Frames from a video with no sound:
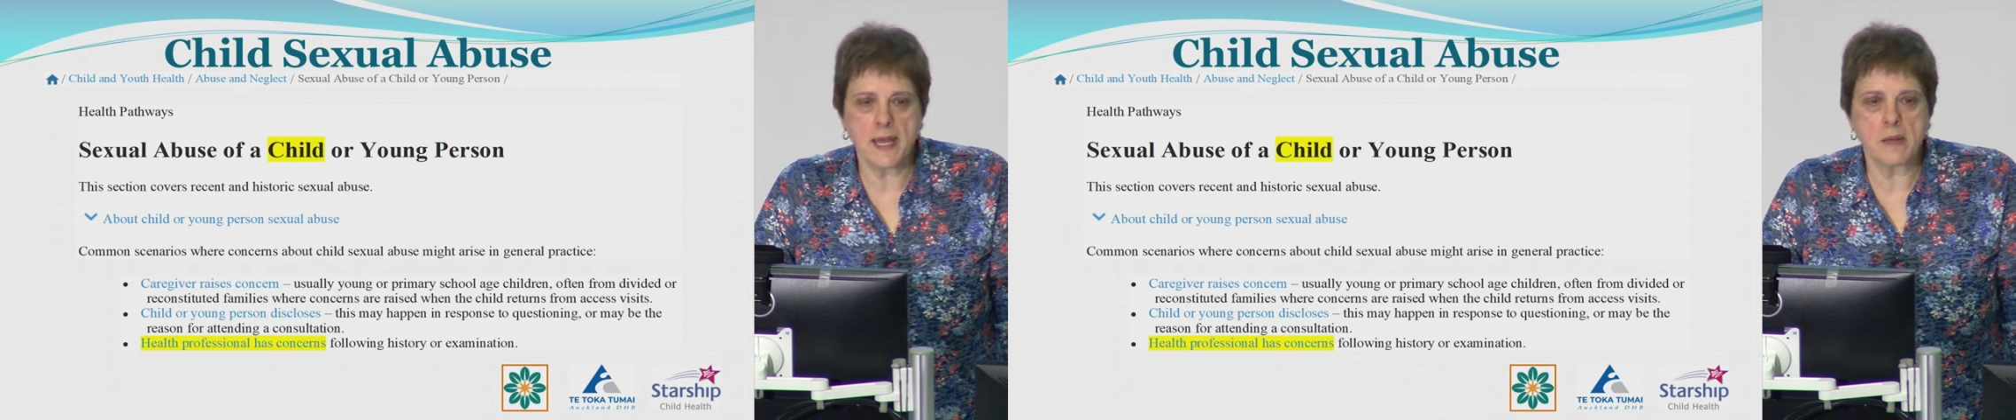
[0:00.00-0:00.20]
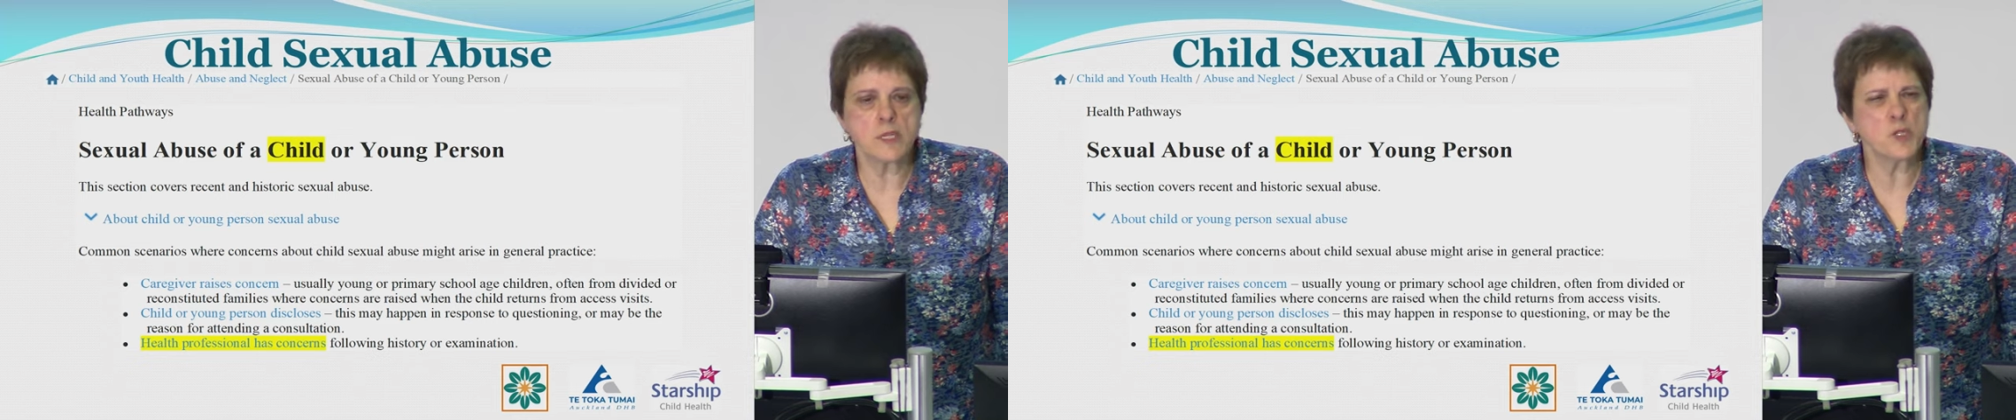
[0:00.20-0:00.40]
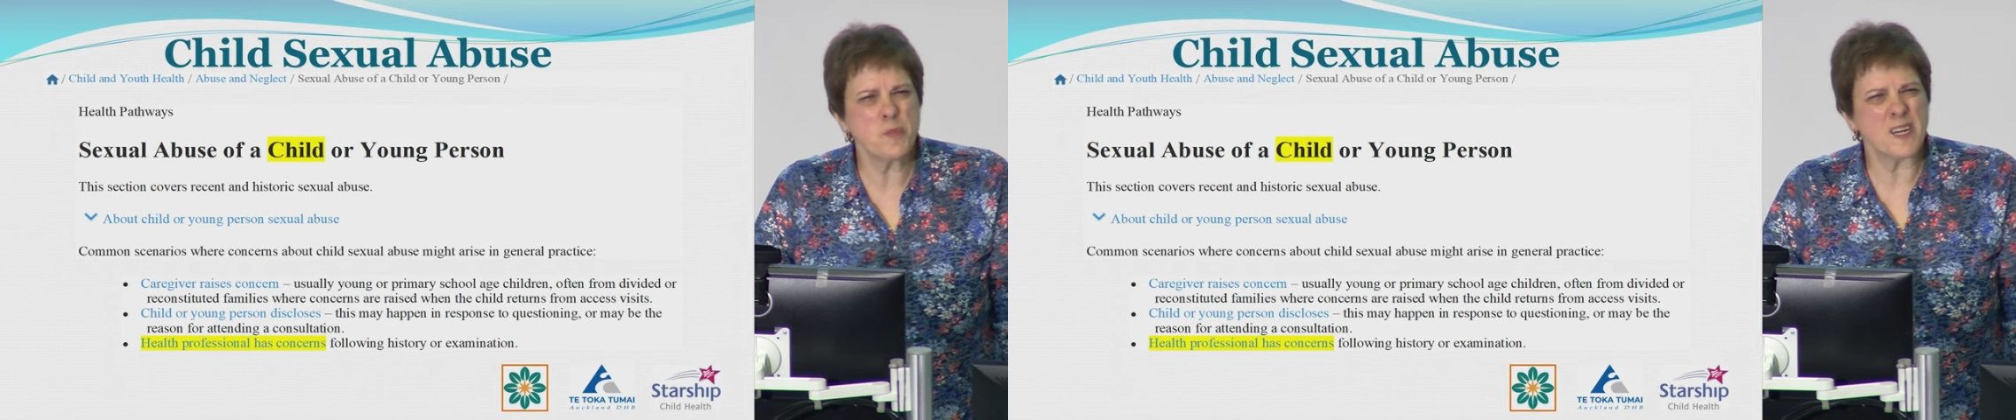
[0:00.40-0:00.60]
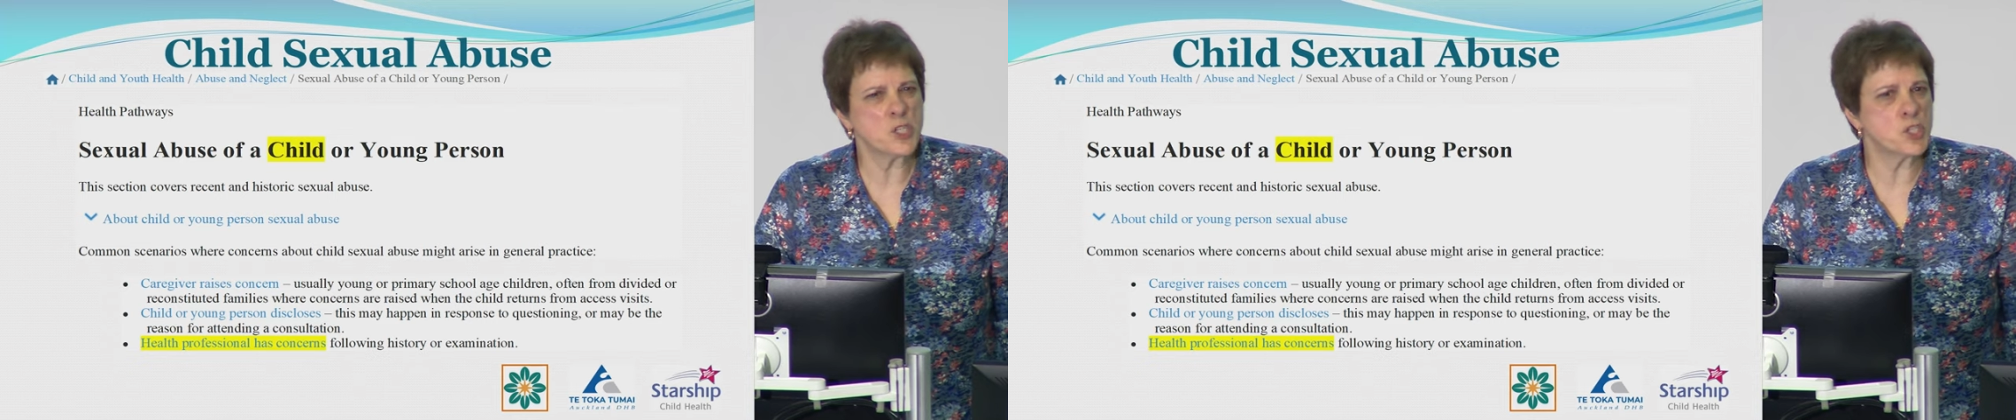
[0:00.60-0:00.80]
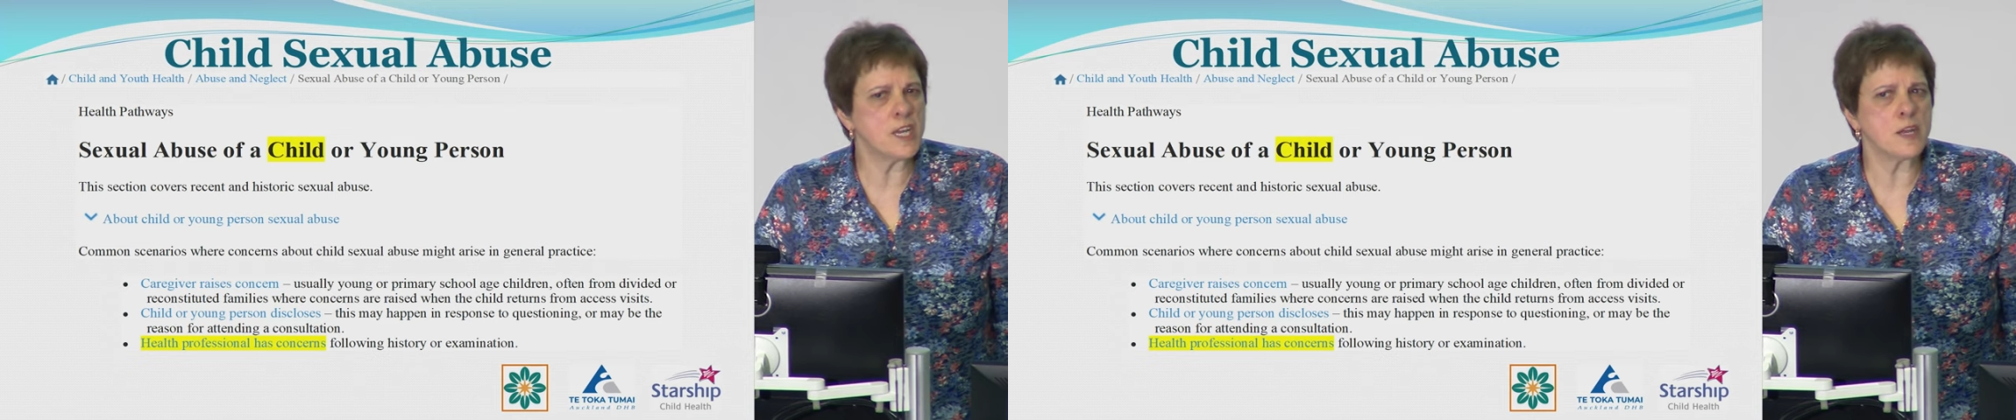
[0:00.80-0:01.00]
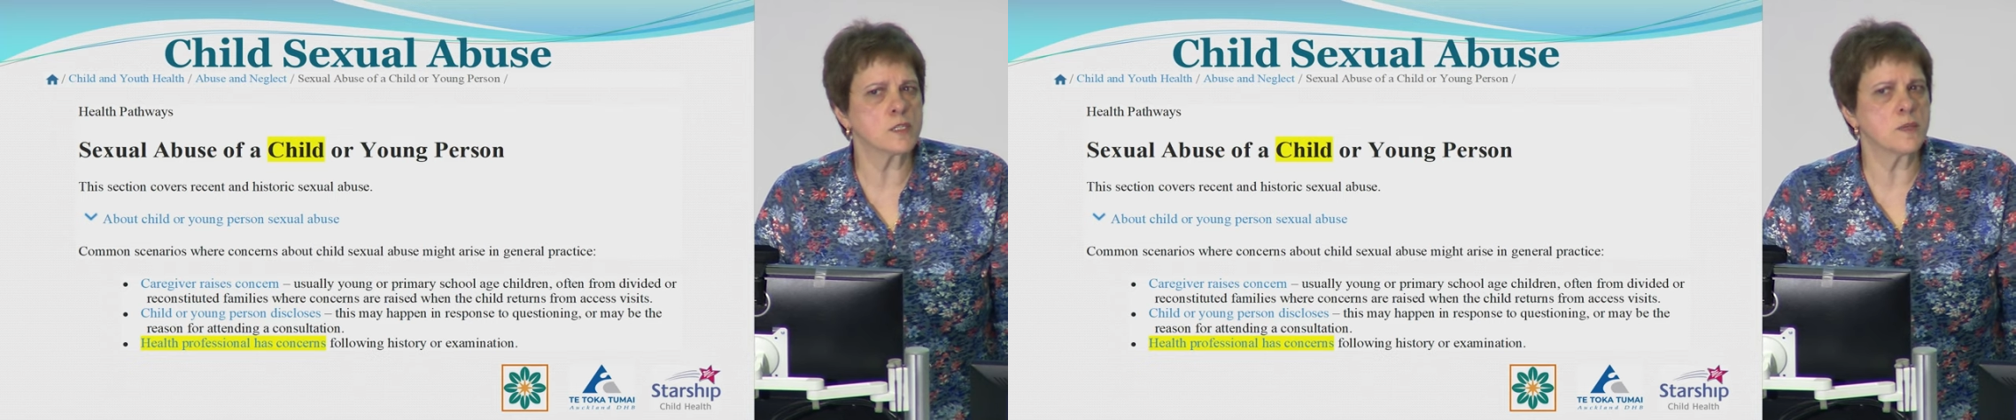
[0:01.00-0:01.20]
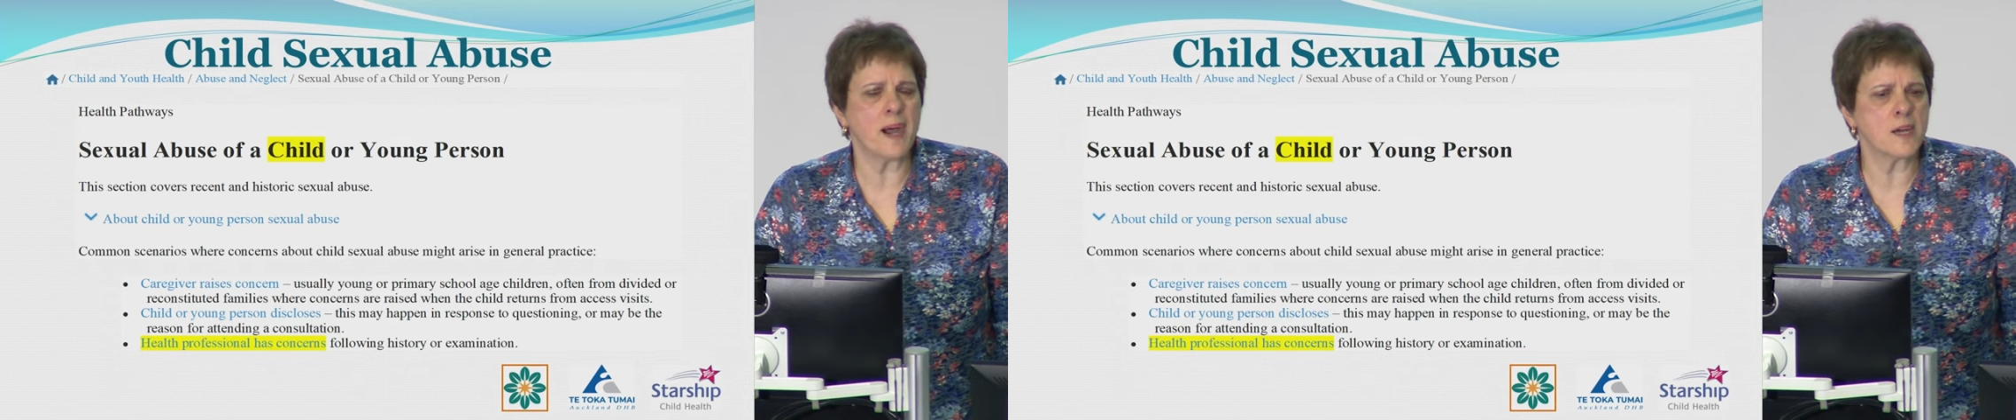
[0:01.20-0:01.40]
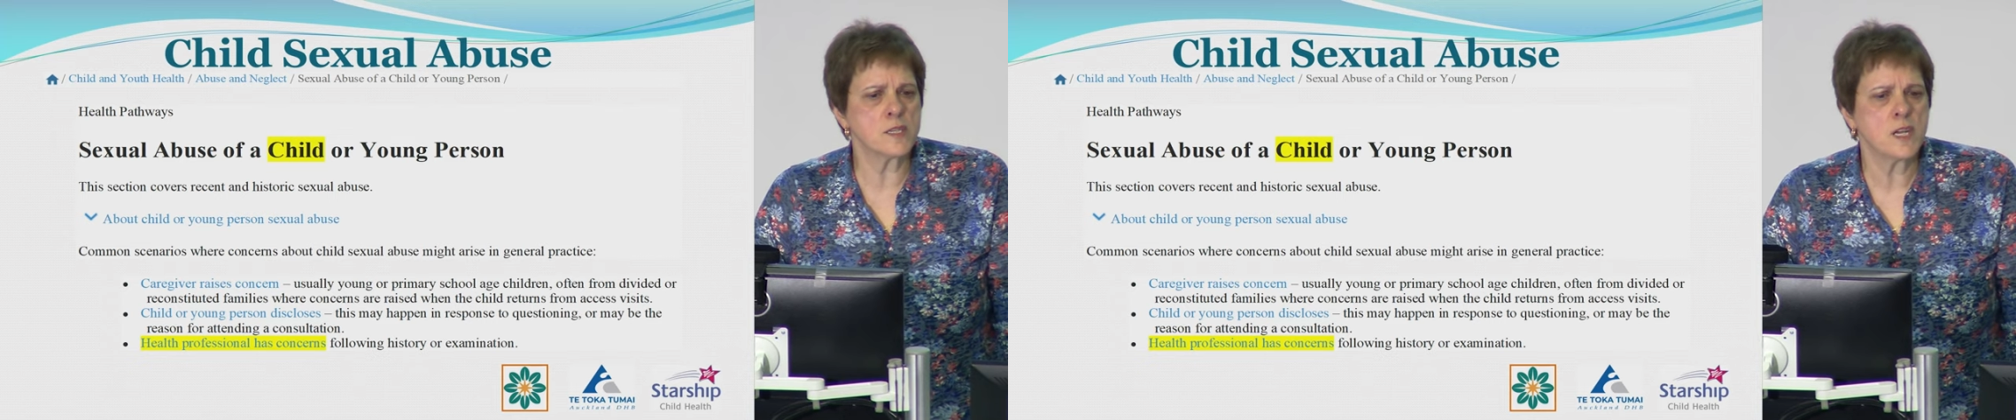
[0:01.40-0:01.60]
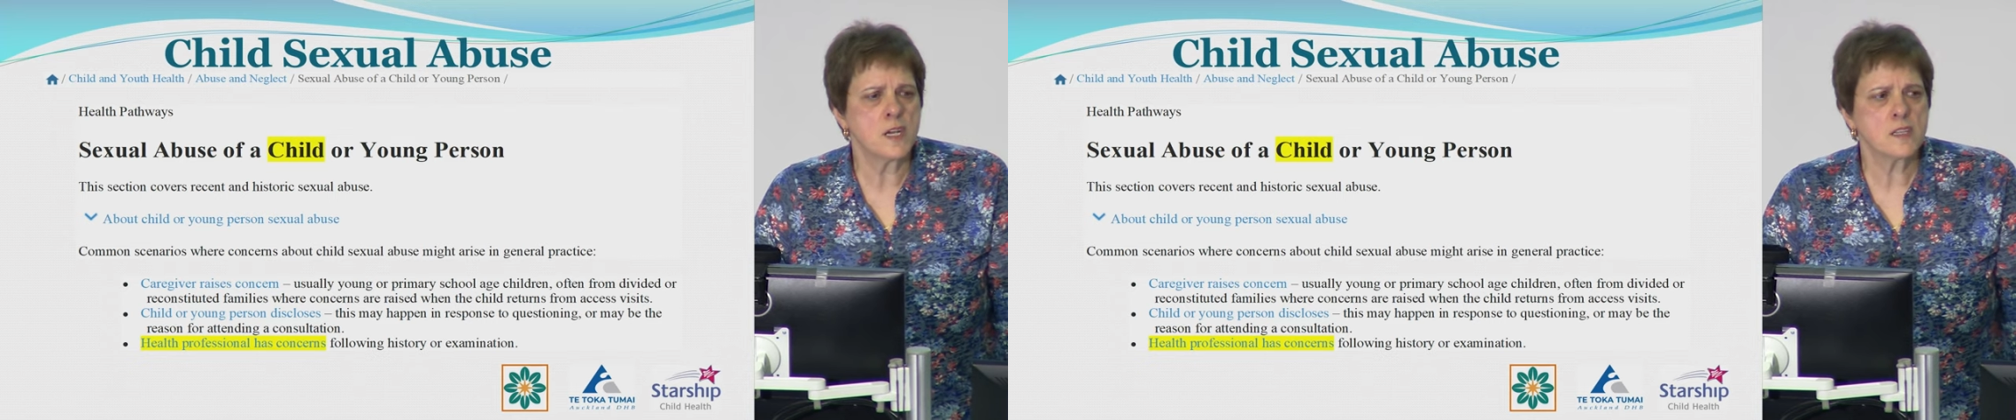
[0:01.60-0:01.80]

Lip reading: And I'm going to talk about she, because about